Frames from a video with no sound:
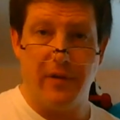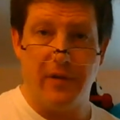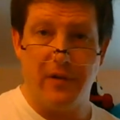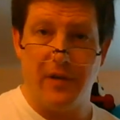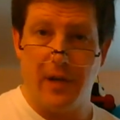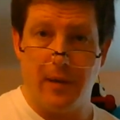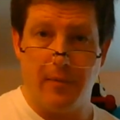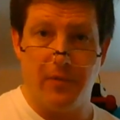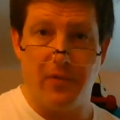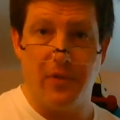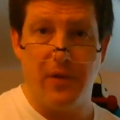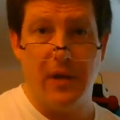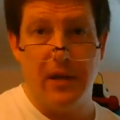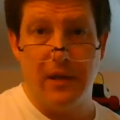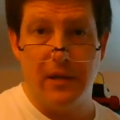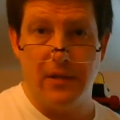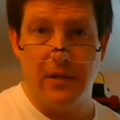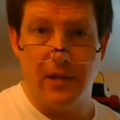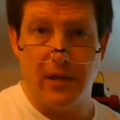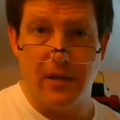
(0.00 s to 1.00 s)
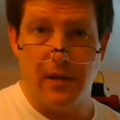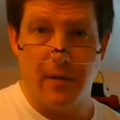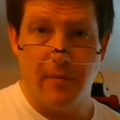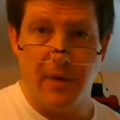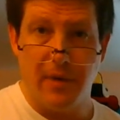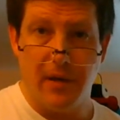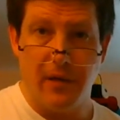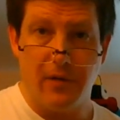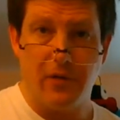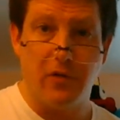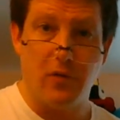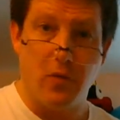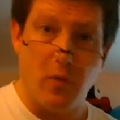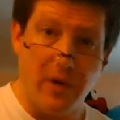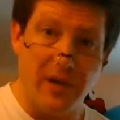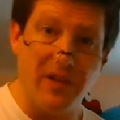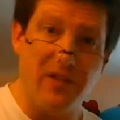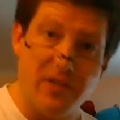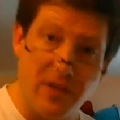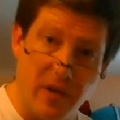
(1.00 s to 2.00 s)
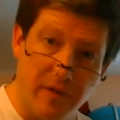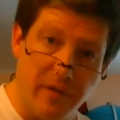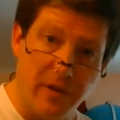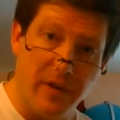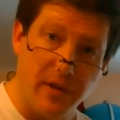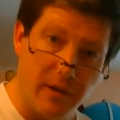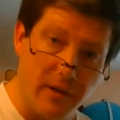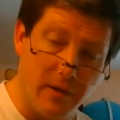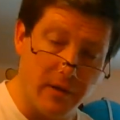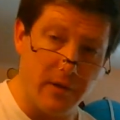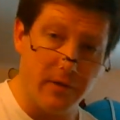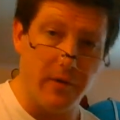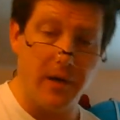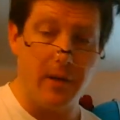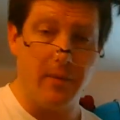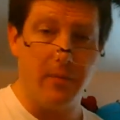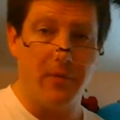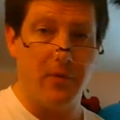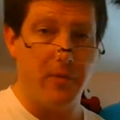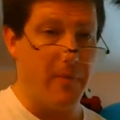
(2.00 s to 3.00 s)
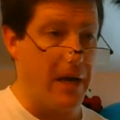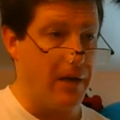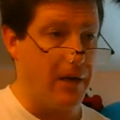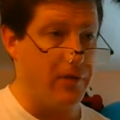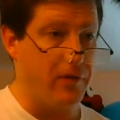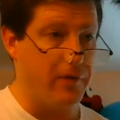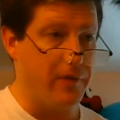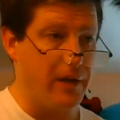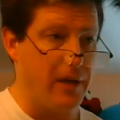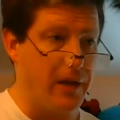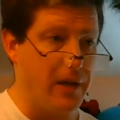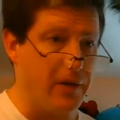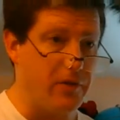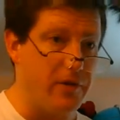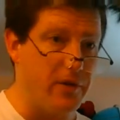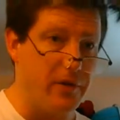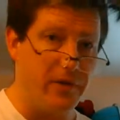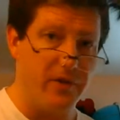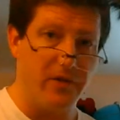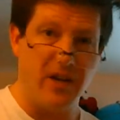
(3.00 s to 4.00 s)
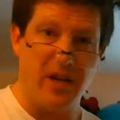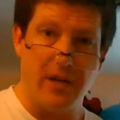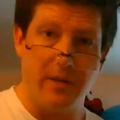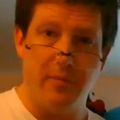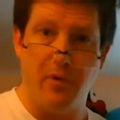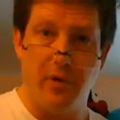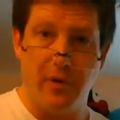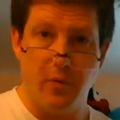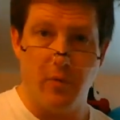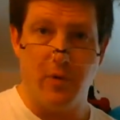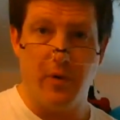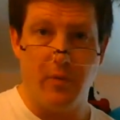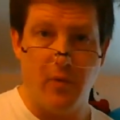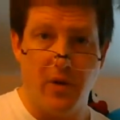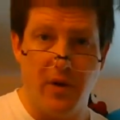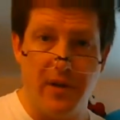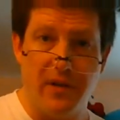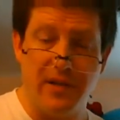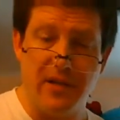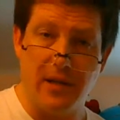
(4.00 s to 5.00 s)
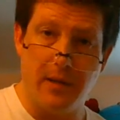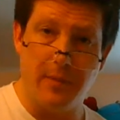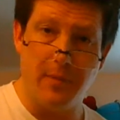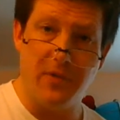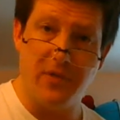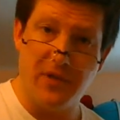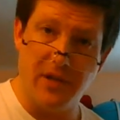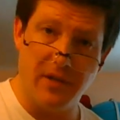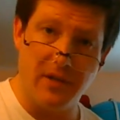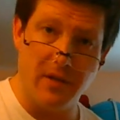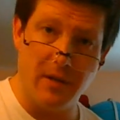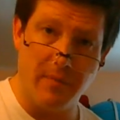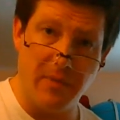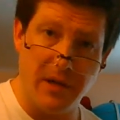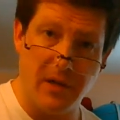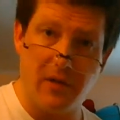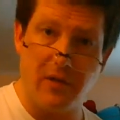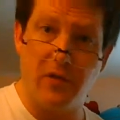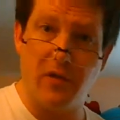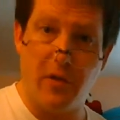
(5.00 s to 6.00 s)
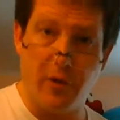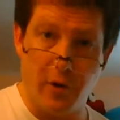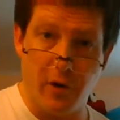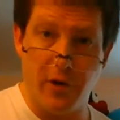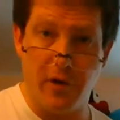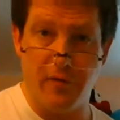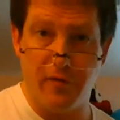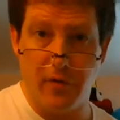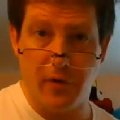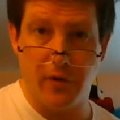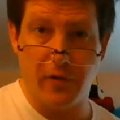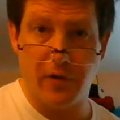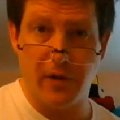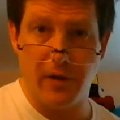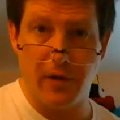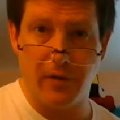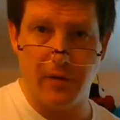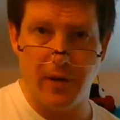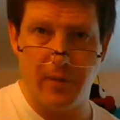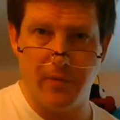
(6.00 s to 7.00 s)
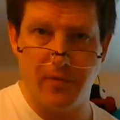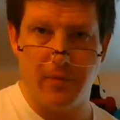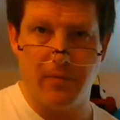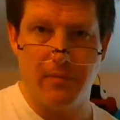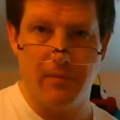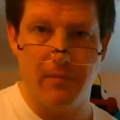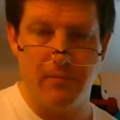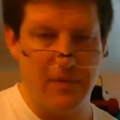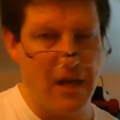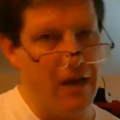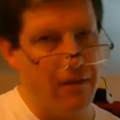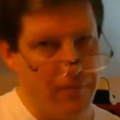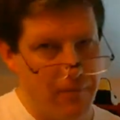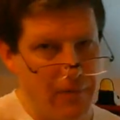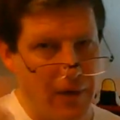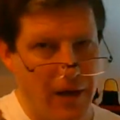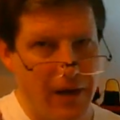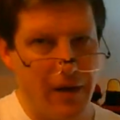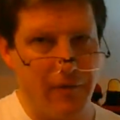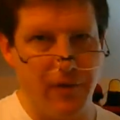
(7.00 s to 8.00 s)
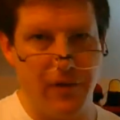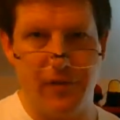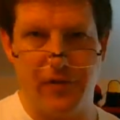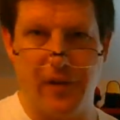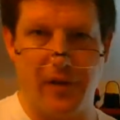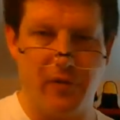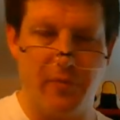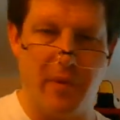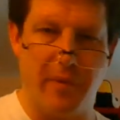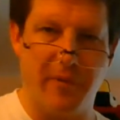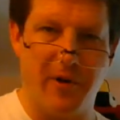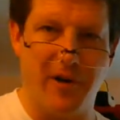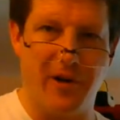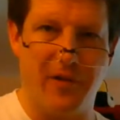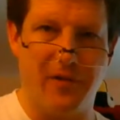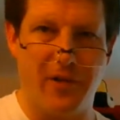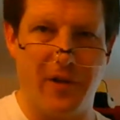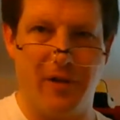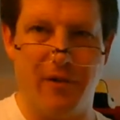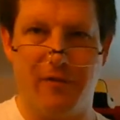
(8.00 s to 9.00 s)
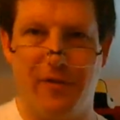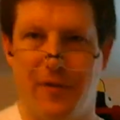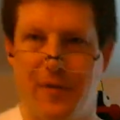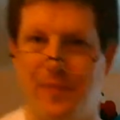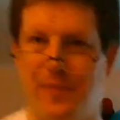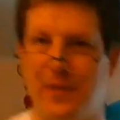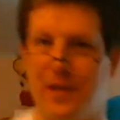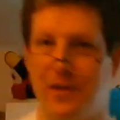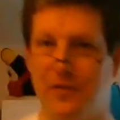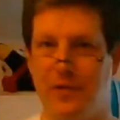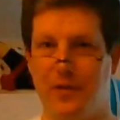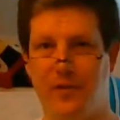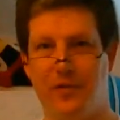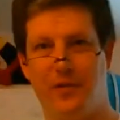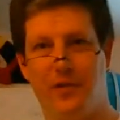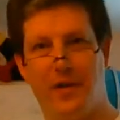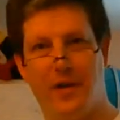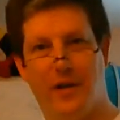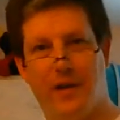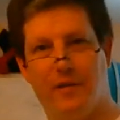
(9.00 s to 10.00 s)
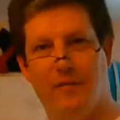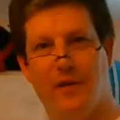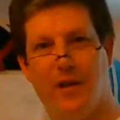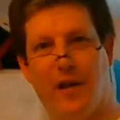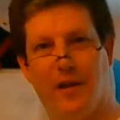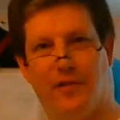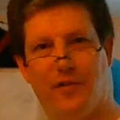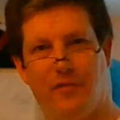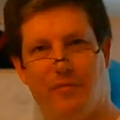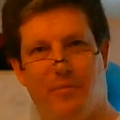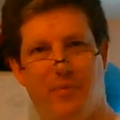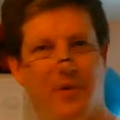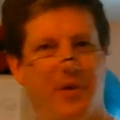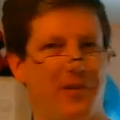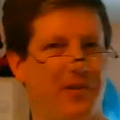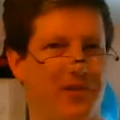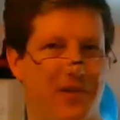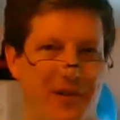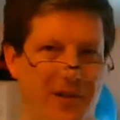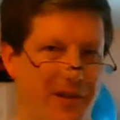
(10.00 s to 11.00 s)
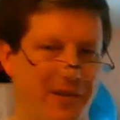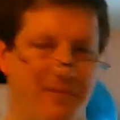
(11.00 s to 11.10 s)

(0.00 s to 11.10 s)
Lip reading: times 10 to the minus 27th kilograms. The mass of an electron is 9.11 times 10 to the minus 31st kilograms. Yeah, I have these things memorized. As you can see, I have lots of books, and